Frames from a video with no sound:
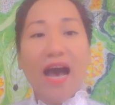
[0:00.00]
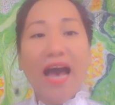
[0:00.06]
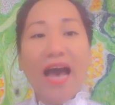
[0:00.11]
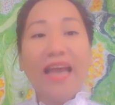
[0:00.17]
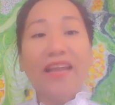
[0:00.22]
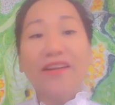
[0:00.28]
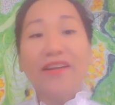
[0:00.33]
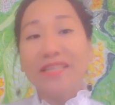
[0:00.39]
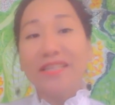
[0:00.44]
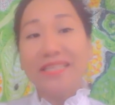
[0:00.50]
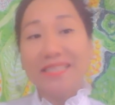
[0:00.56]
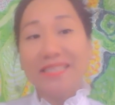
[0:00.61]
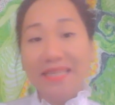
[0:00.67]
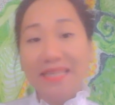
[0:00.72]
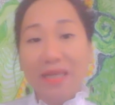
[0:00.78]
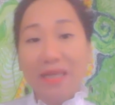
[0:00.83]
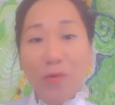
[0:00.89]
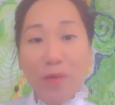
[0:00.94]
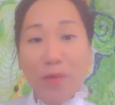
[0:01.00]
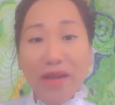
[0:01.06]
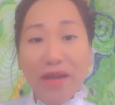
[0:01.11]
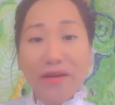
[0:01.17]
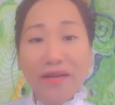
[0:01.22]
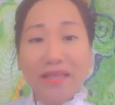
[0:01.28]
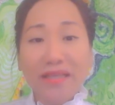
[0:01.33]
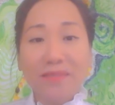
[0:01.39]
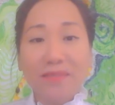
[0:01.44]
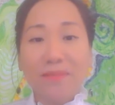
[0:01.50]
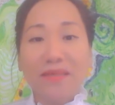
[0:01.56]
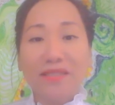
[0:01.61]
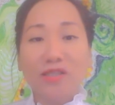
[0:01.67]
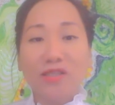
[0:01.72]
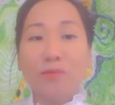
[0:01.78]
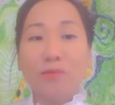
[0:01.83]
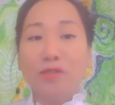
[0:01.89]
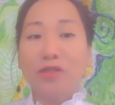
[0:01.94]
High artistic awareness
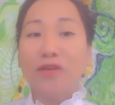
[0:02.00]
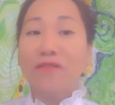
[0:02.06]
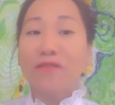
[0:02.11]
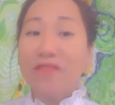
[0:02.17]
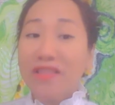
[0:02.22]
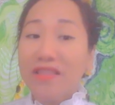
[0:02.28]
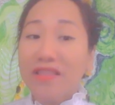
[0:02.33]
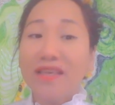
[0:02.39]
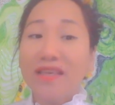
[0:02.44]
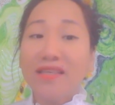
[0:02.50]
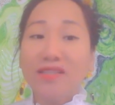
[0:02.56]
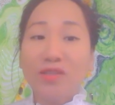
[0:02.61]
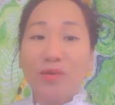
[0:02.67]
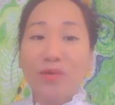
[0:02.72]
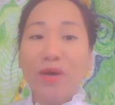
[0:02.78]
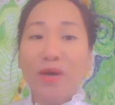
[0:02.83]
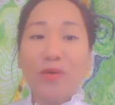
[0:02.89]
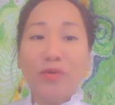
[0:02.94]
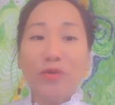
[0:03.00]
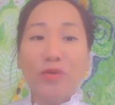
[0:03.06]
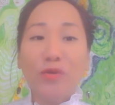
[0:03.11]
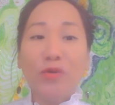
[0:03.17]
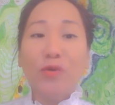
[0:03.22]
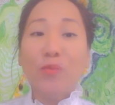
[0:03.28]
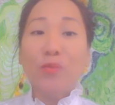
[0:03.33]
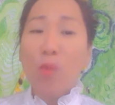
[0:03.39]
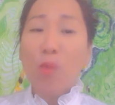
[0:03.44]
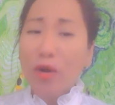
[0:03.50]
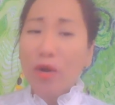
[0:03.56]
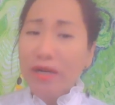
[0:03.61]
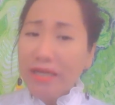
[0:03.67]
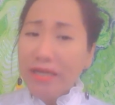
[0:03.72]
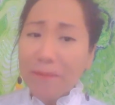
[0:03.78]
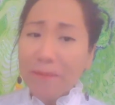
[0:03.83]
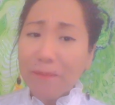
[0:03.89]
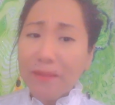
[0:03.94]
means observing things around you more
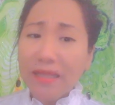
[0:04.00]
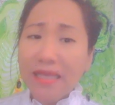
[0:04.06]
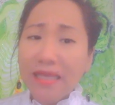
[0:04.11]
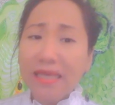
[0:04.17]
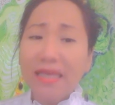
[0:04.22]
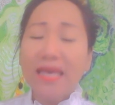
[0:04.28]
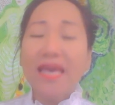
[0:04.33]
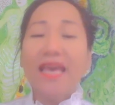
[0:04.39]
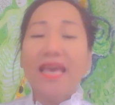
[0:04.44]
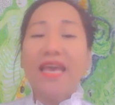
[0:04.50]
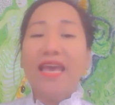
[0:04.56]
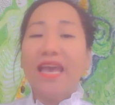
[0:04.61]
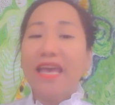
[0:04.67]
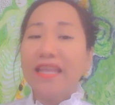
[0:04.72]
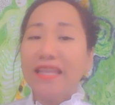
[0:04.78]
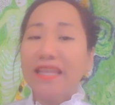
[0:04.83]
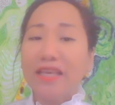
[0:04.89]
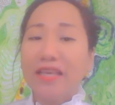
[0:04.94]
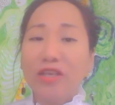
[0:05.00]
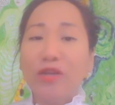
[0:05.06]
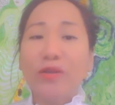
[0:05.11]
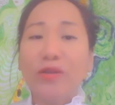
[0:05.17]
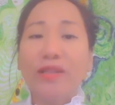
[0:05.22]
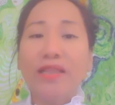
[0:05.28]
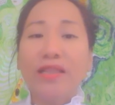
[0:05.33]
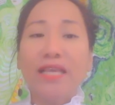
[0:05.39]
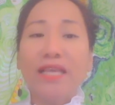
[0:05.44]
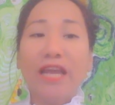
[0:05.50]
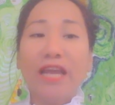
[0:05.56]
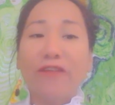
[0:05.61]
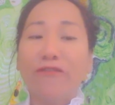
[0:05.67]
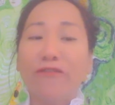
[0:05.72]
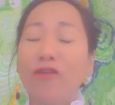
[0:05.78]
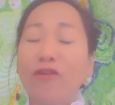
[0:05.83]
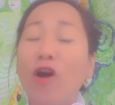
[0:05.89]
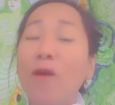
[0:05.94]
deeply and acutely
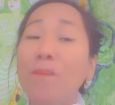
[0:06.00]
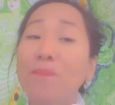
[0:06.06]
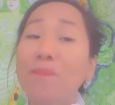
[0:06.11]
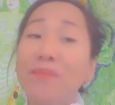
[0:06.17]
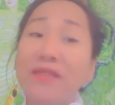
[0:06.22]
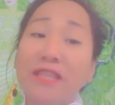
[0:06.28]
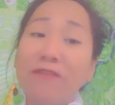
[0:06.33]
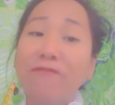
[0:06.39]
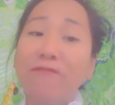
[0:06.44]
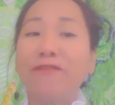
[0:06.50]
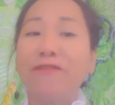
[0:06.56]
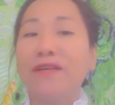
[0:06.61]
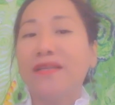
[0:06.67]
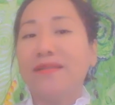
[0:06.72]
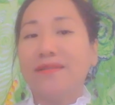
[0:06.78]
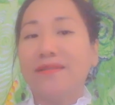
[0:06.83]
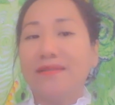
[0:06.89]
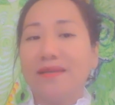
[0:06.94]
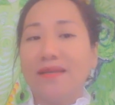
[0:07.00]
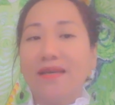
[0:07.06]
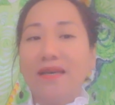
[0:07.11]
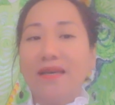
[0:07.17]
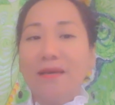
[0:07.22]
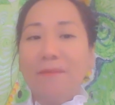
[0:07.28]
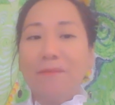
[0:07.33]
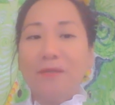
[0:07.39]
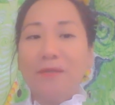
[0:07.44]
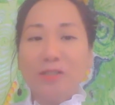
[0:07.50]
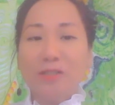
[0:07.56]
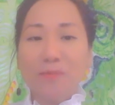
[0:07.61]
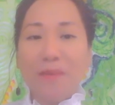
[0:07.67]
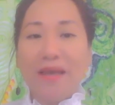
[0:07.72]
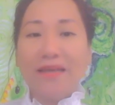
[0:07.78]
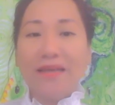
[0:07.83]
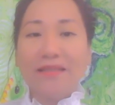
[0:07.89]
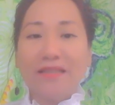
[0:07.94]
and from different
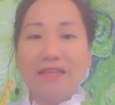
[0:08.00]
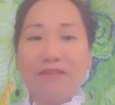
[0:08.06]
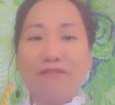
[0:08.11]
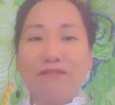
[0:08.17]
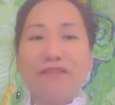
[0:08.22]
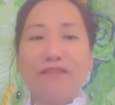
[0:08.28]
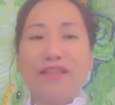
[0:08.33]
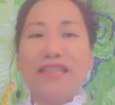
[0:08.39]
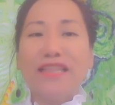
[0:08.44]
perspectives,